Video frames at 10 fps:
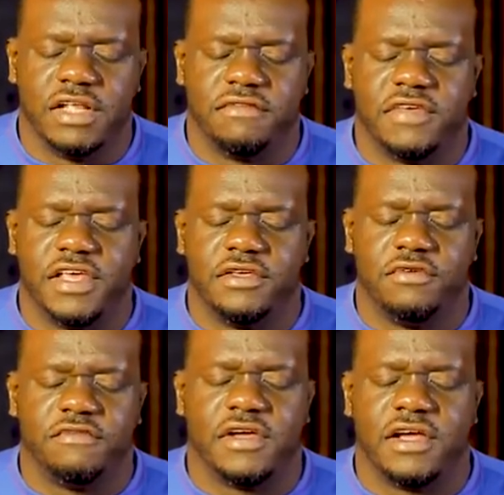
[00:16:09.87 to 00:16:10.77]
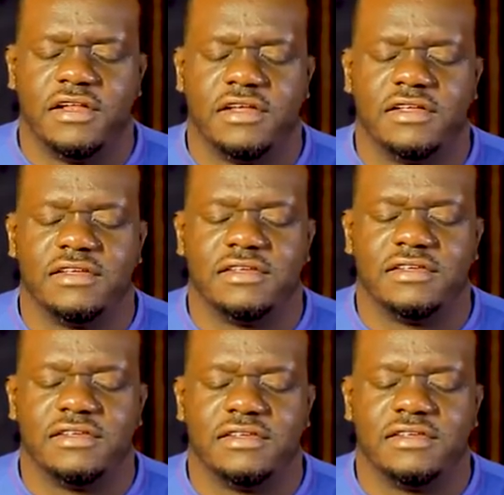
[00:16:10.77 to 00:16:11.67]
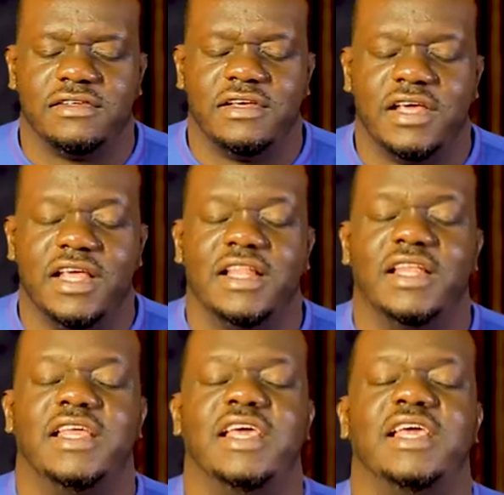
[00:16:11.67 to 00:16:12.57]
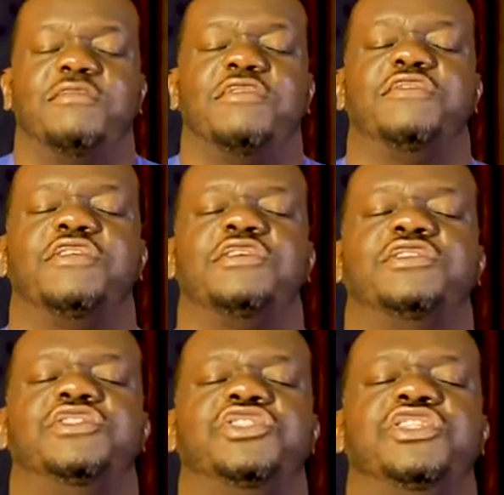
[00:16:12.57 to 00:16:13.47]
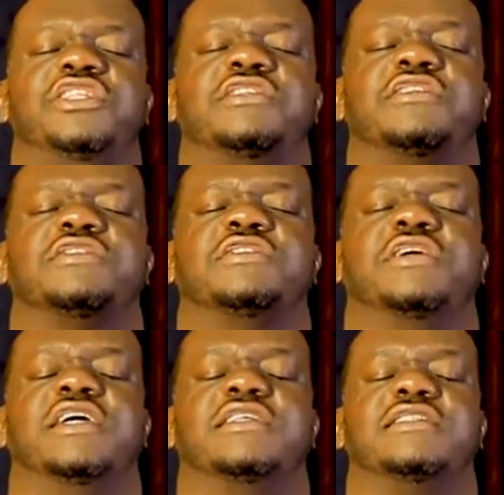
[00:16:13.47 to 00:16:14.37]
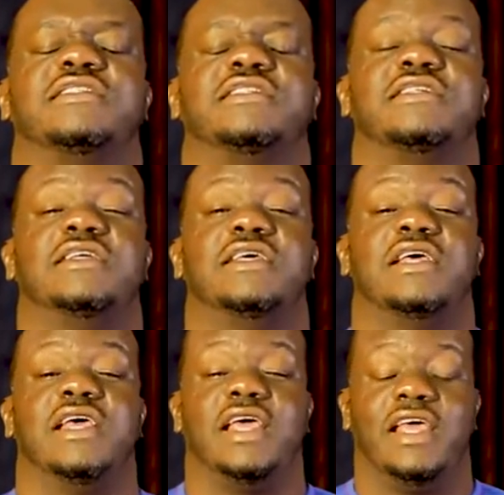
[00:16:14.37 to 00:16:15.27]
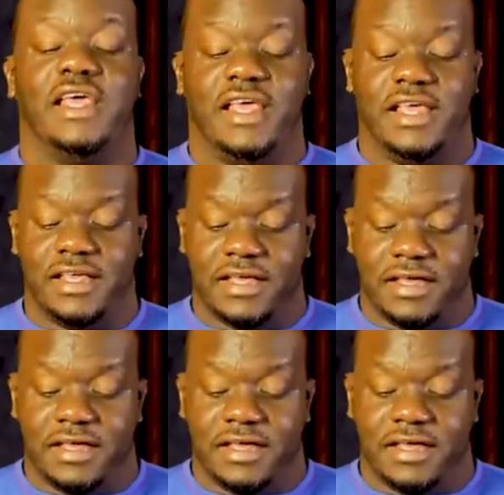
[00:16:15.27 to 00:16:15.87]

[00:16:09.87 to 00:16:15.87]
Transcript: Thank you, Father. In the name of the Lord Jesus Christ. Amen.